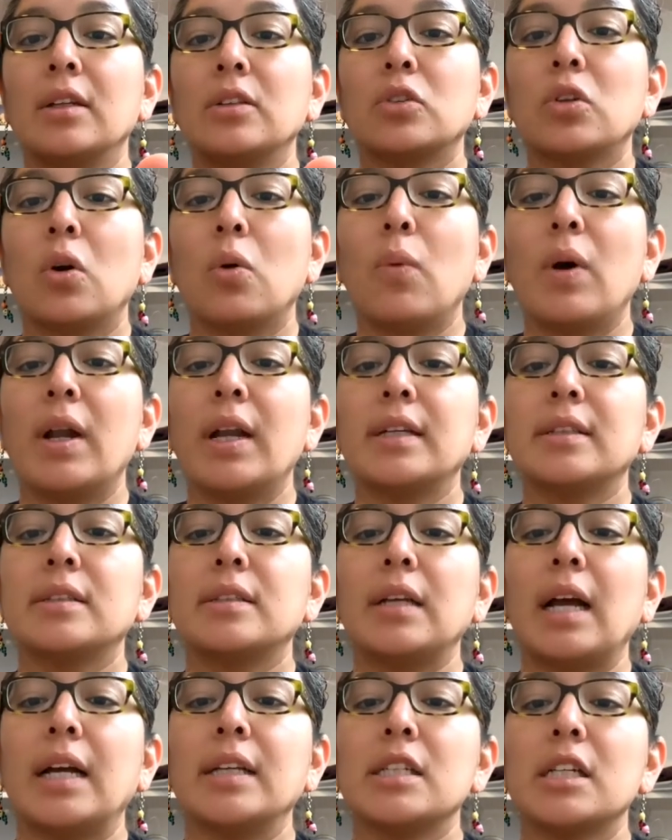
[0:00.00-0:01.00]
So what is,
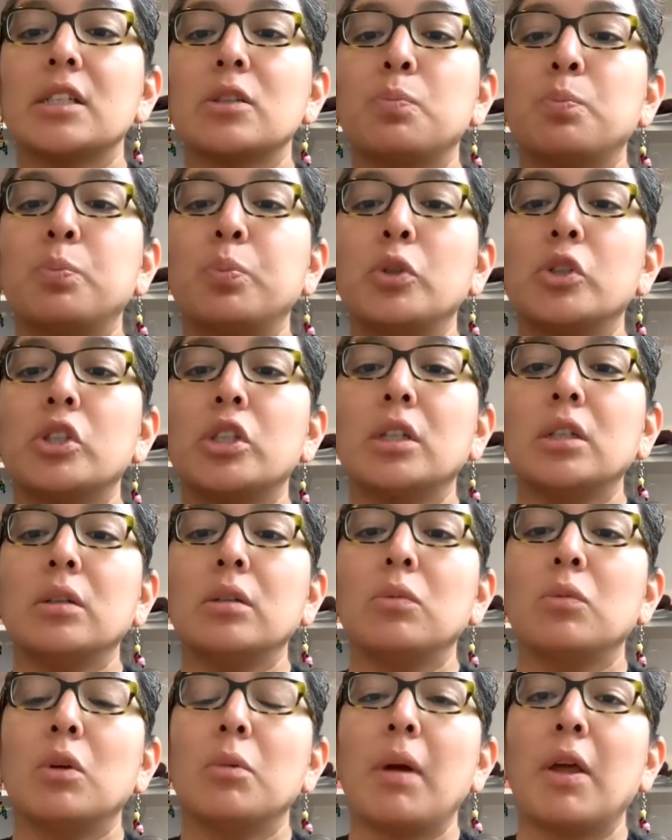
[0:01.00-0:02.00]
I just
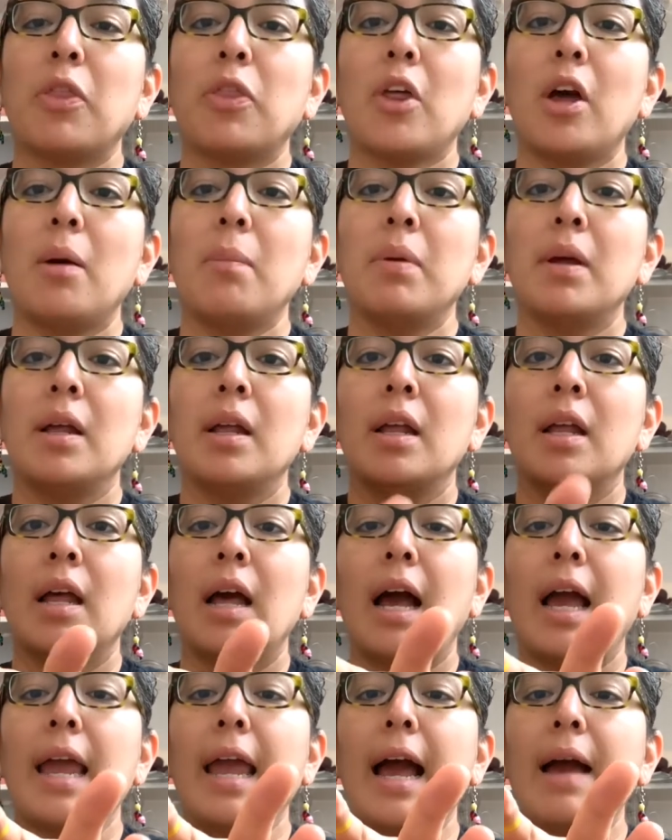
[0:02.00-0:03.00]
pushing with my thumb,
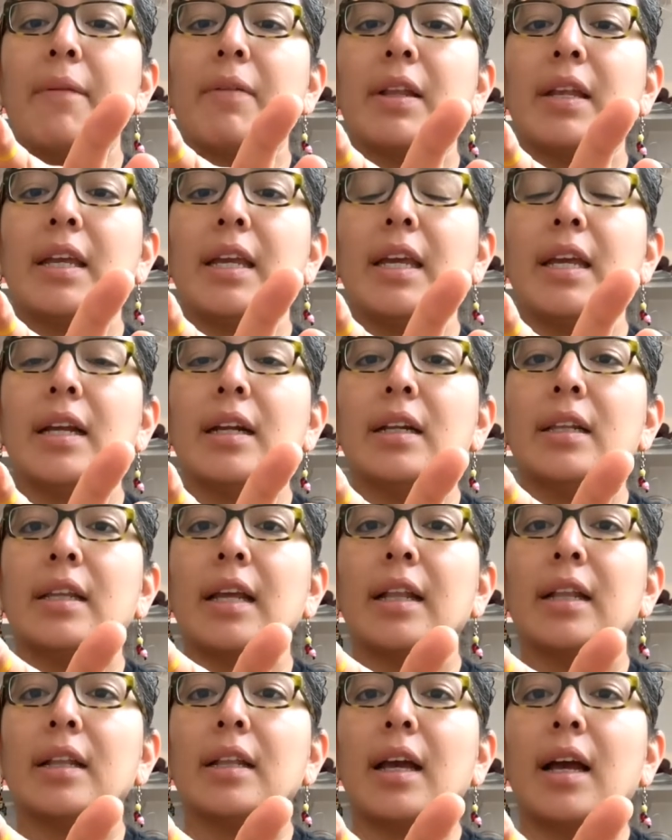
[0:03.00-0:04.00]
I have it here,
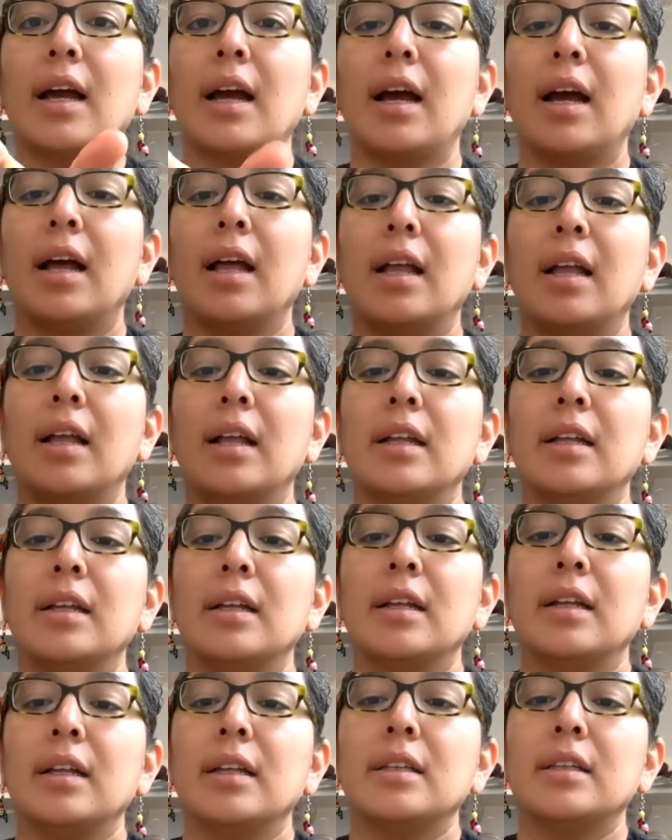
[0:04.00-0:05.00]
that the,
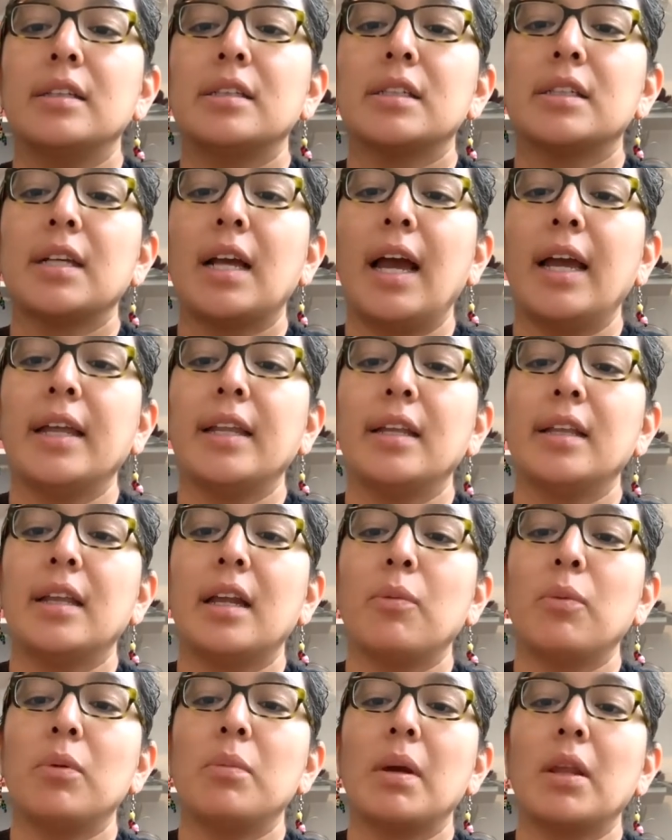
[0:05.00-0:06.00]
this is hiding
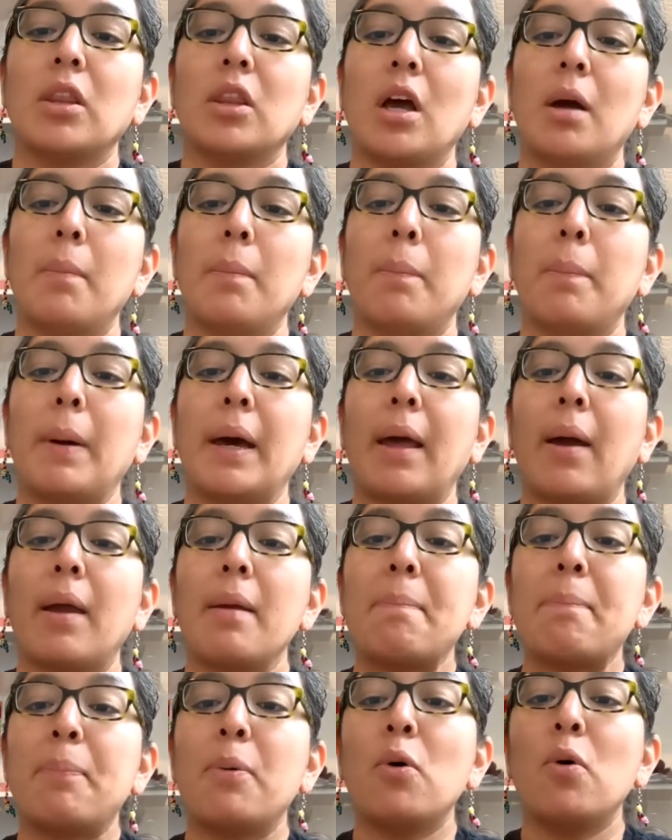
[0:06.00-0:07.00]
there with my thumb, but
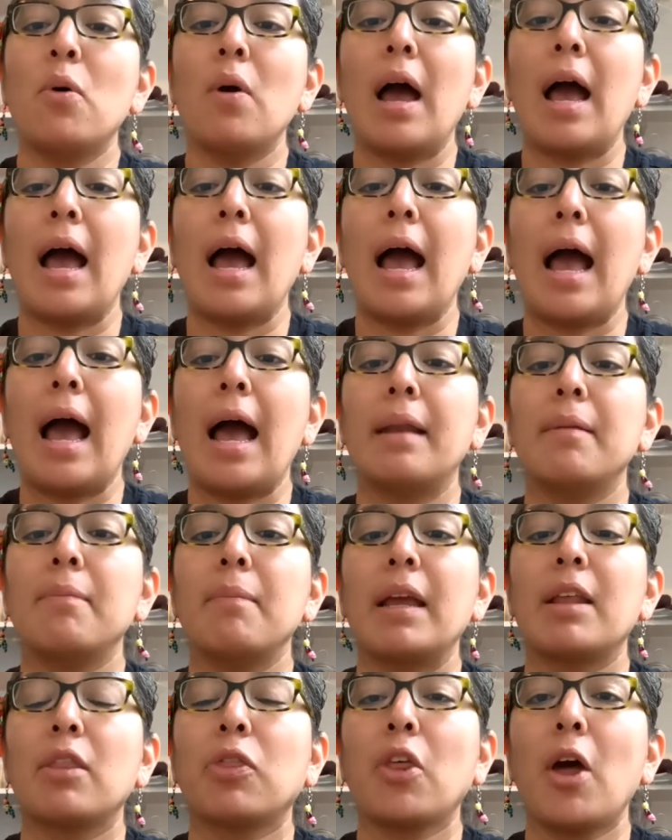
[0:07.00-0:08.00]
I pull and
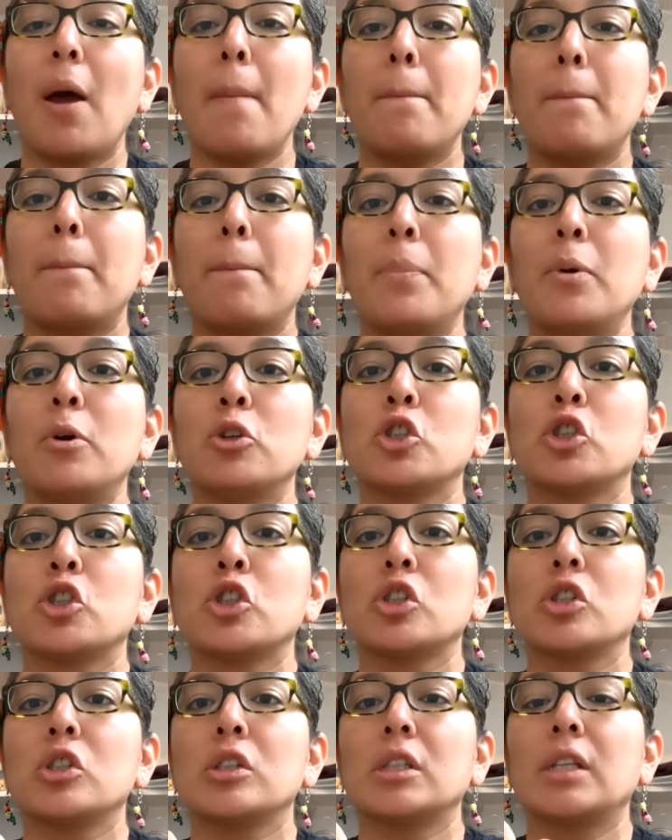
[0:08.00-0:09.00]
my thumb
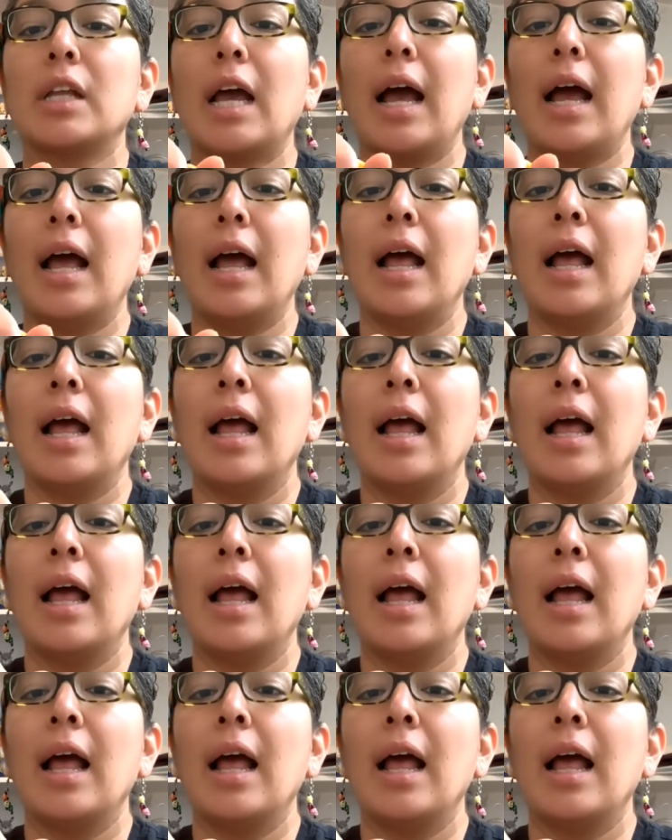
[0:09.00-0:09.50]
push the,